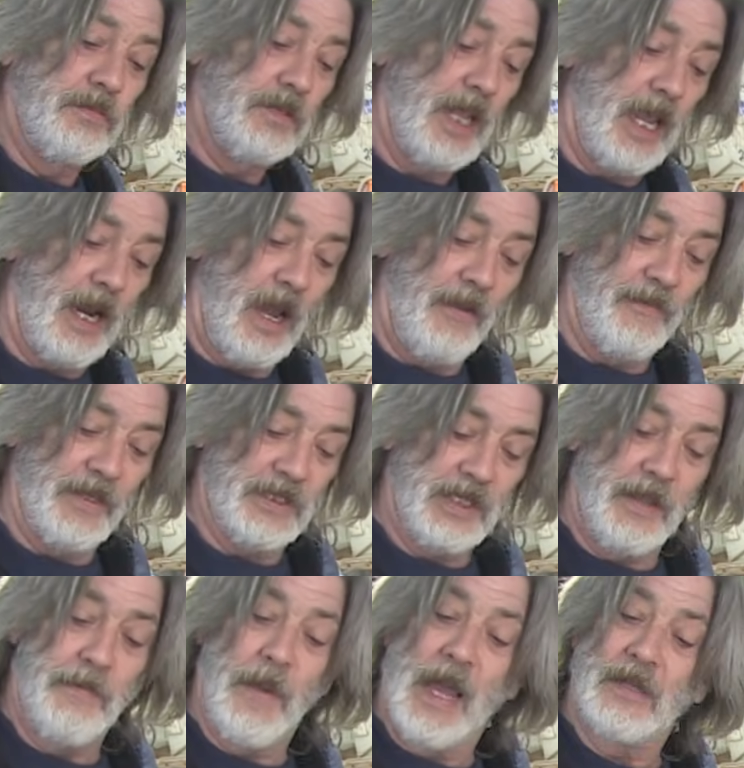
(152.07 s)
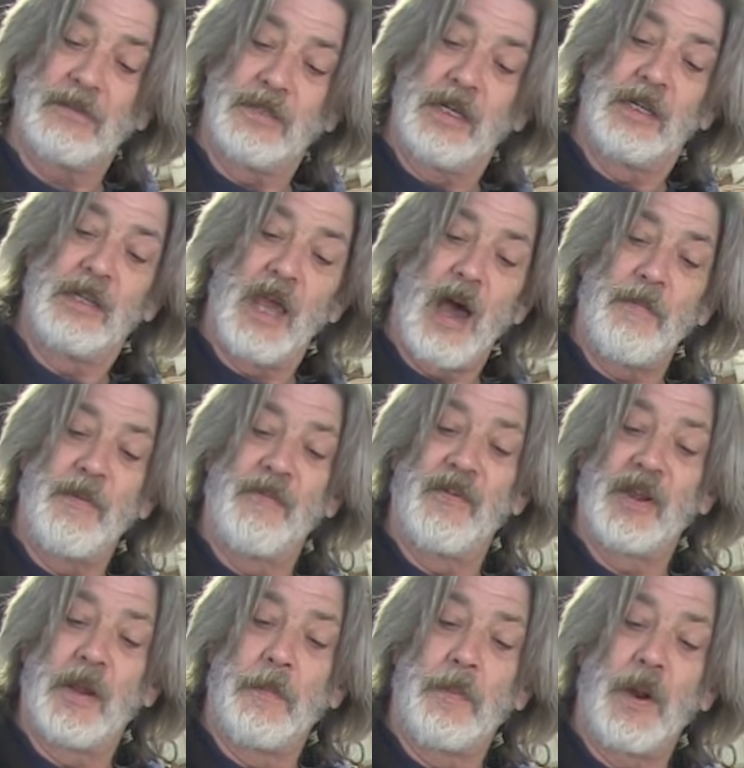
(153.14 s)
That obviously mounts to the top of a
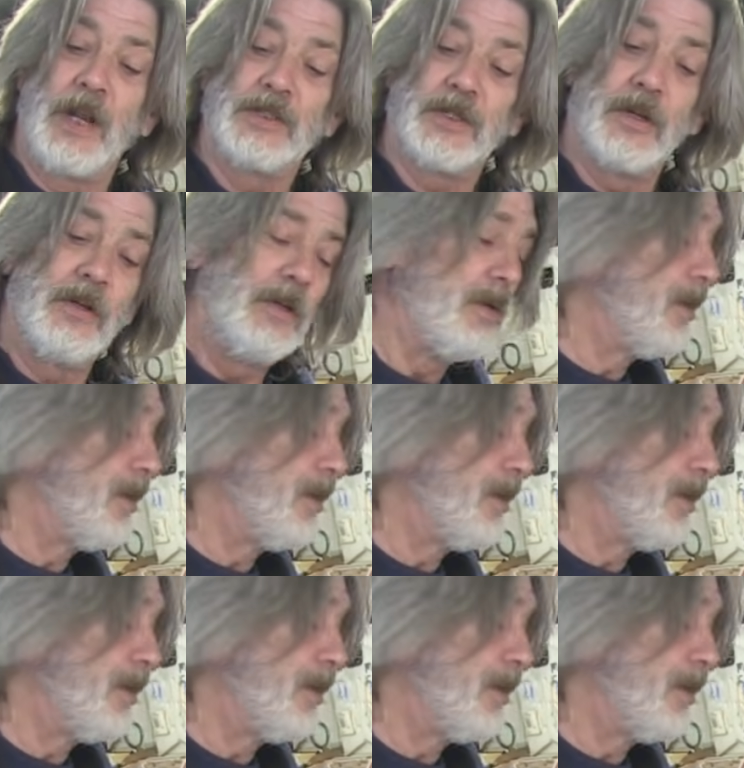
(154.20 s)
compressor.